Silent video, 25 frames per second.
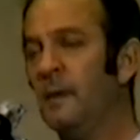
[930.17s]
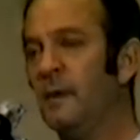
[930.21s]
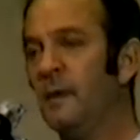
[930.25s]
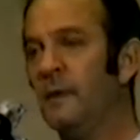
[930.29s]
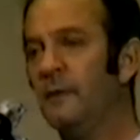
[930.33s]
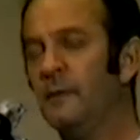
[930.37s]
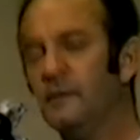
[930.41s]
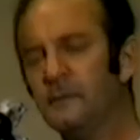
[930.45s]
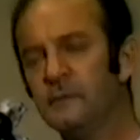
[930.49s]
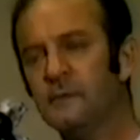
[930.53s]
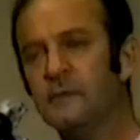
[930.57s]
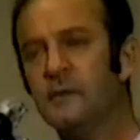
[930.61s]

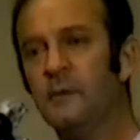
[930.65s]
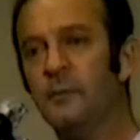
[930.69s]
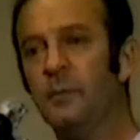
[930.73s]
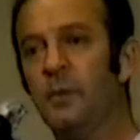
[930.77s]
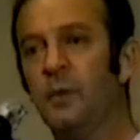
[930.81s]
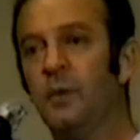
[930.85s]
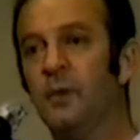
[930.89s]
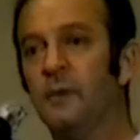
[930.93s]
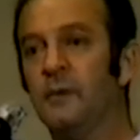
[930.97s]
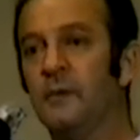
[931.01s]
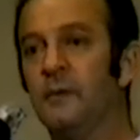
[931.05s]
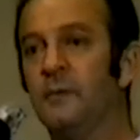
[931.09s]
And this is
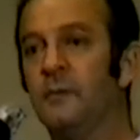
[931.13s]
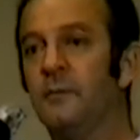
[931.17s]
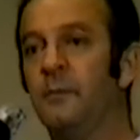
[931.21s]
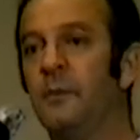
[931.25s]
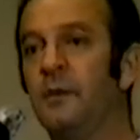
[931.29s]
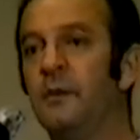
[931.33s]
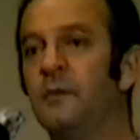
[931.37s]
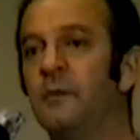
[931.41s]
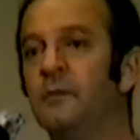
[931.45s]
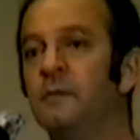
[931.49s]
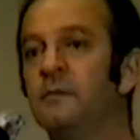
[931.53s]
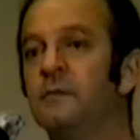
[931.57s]
important
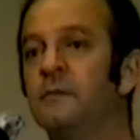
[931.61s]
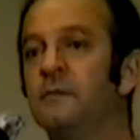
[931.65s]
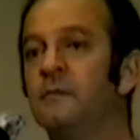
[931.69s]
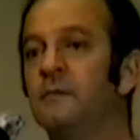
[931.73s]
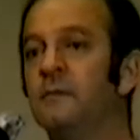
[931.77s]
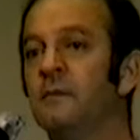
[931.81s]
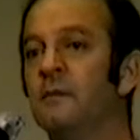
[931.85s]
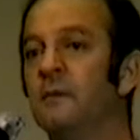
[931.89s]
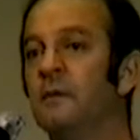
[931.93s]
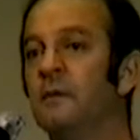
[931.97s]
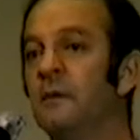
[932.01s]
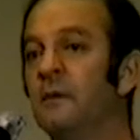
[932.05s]
because
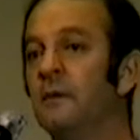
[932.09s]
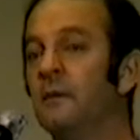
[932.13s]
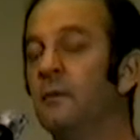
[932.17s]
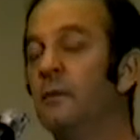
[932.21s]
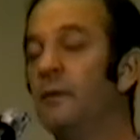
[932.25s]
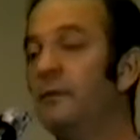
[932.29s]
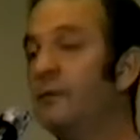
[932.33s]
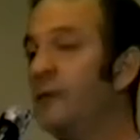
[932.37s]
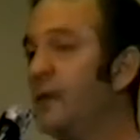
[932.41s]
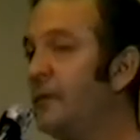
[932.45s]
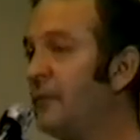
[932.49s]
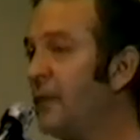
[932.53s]

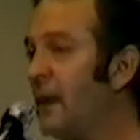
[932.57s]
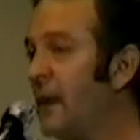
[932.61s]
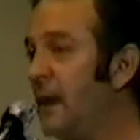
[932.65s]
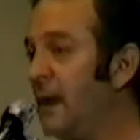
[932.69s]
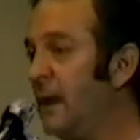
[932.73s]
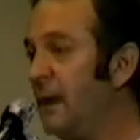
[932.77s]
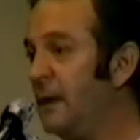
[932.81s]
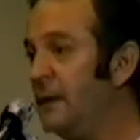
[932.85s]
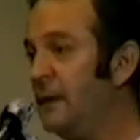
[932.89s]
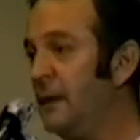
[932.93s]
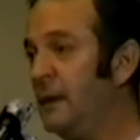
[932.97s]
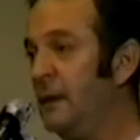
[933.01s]
we've never
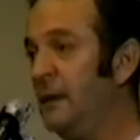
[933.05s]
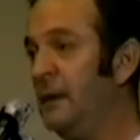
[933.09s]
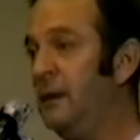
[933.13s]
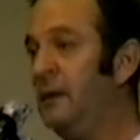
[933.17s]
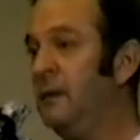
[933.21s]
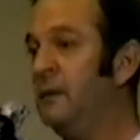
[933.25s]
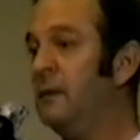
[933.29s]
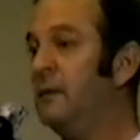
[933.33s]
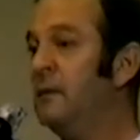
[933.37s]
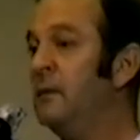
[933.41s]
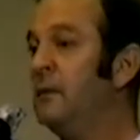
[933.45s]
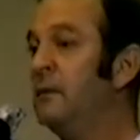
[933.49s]
had
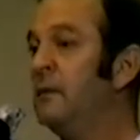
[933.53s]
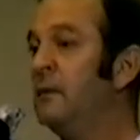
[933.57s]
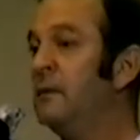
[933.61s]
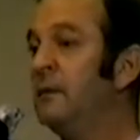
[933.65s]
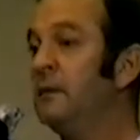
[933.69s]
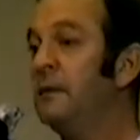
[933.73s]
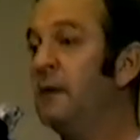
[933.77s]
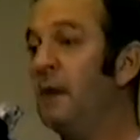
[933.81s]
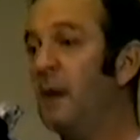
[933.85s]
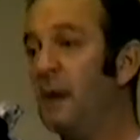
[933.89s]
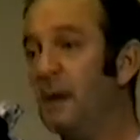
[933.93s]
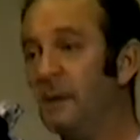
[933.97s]
any
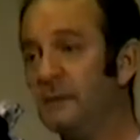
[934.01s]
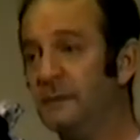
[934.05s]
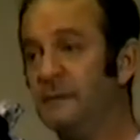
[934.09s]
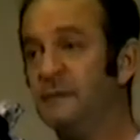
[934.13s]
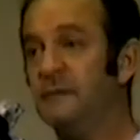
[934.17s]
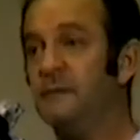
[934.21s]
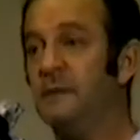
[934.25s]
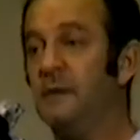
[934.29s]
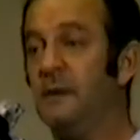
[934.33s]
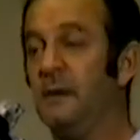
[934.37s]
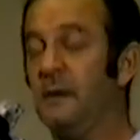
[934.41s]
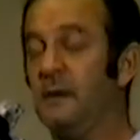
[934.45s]

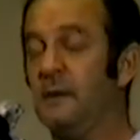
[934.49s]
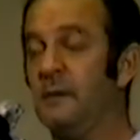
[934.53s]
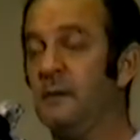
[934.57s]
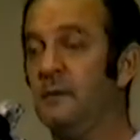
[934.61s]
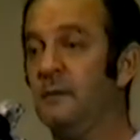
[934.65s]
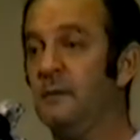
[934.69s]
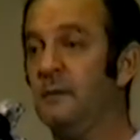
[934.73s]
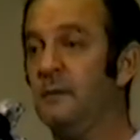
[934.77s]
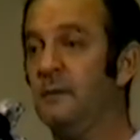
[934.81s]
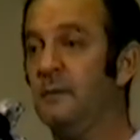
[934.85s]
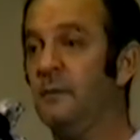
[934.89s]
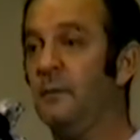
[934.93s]

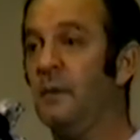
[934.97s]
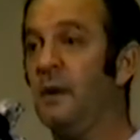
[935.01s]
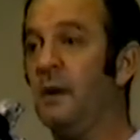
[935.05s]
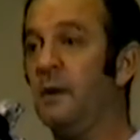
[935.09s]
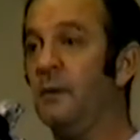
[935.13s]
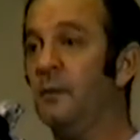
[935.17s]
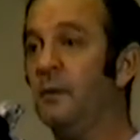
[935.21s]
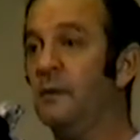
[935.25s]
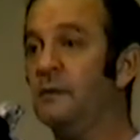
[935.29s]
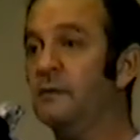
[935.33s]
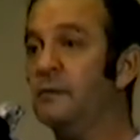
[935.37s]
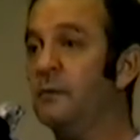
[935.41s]
yardstick by
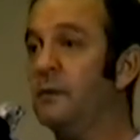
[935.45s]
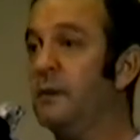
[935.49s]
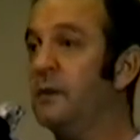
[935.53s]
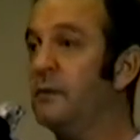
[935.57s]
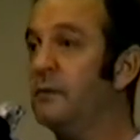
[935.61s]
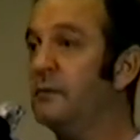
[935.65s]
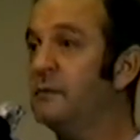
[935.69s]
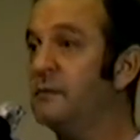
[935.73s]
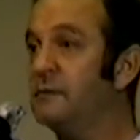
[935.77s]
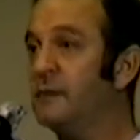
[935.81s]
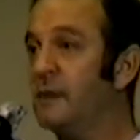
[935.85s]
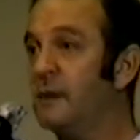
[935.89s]
which we
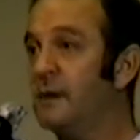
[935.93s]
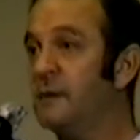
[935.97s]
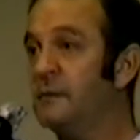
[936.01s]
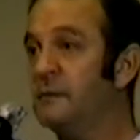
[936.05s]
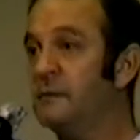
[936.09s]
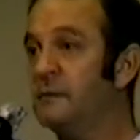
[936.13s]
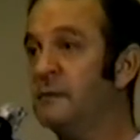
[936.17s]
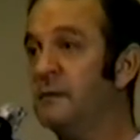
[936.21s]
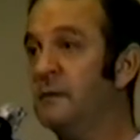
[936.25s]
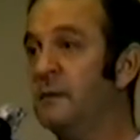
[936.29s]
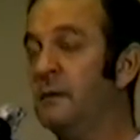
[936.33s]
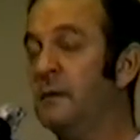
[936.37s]
could
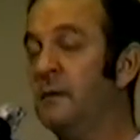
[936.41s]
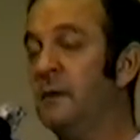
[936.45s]
judge